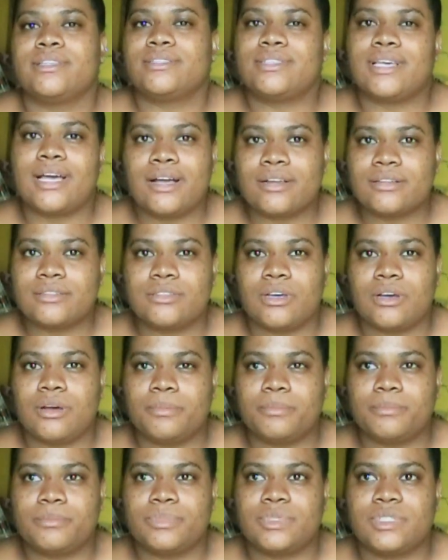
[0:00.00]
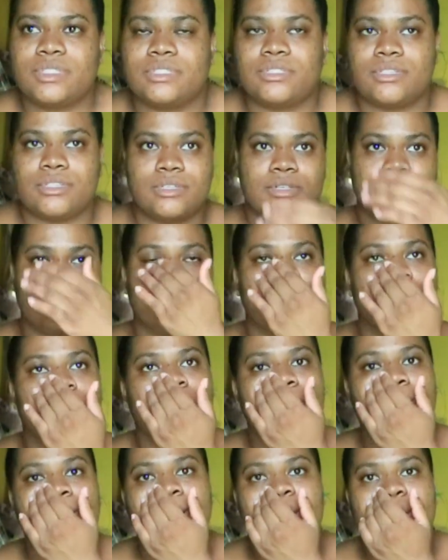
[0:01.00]
tank tops.
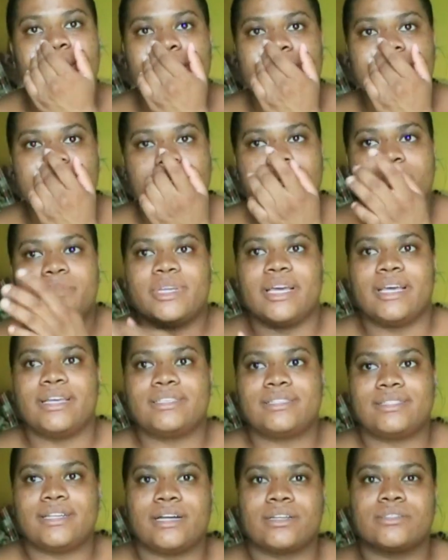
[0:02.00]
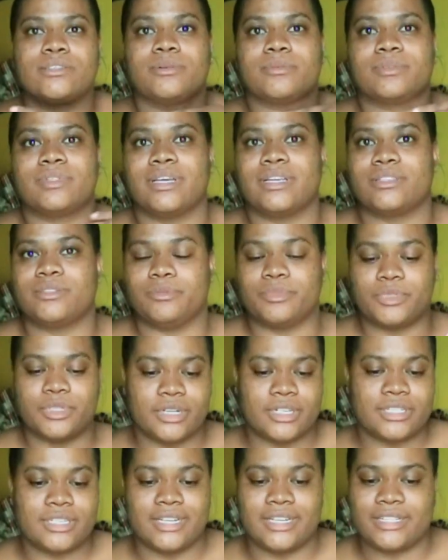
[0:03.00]
There are some nice tank tops, like some
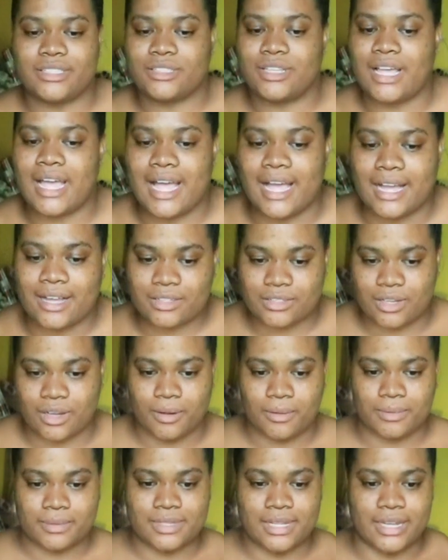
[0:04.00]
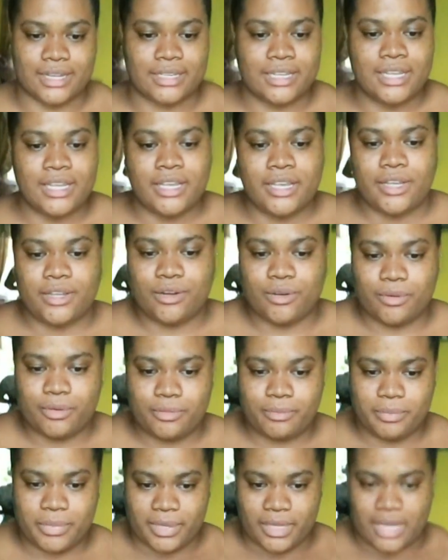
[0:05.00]
turtleneck tank tops that, you know,
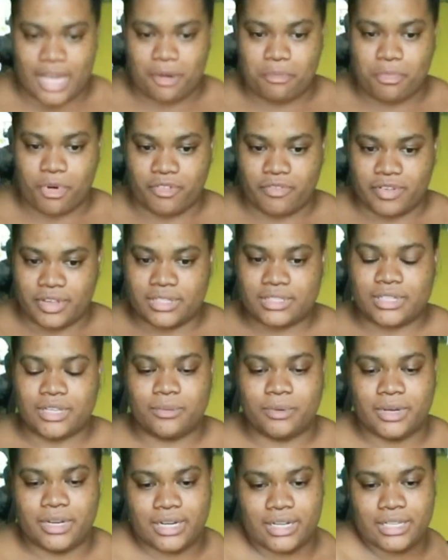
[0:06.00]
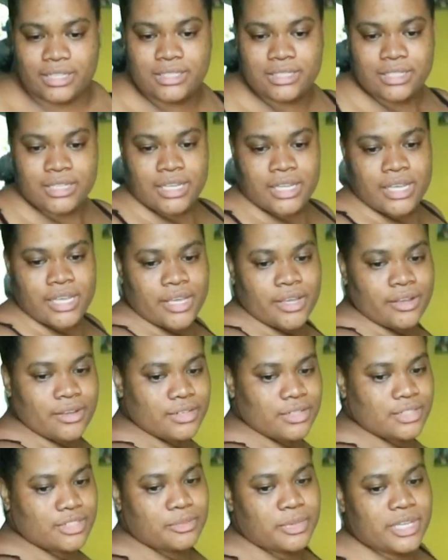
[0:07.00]
would be above it and whatnot.
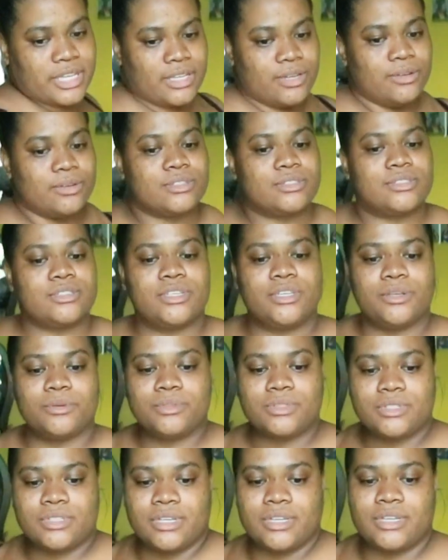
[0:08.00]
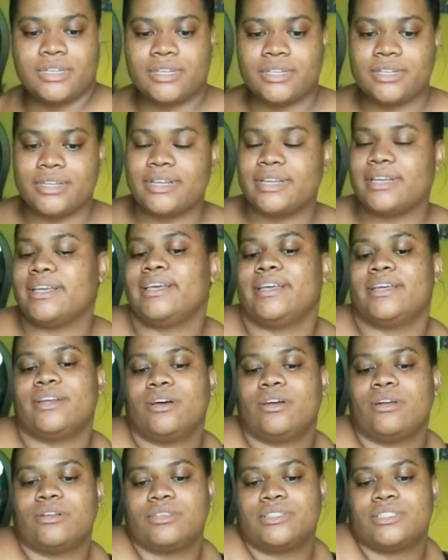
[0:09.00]
Just make it look cute, you
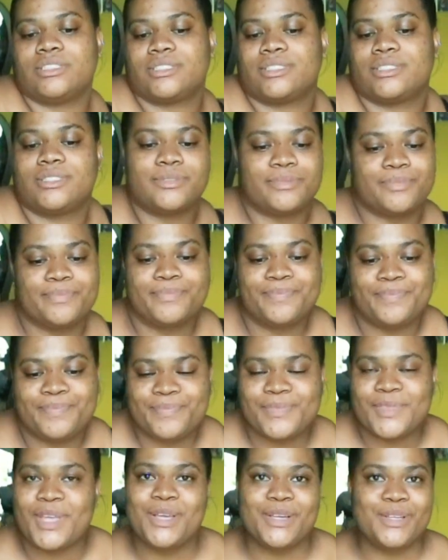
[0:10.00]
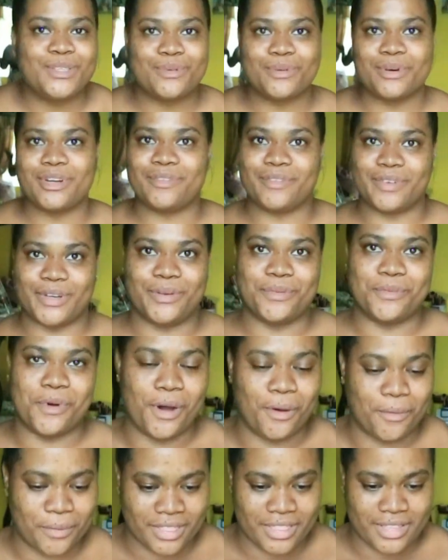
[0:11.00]
know. I'll just do whatever you
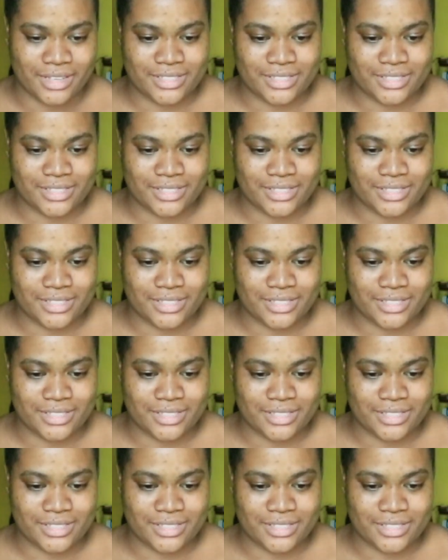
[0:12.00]
want with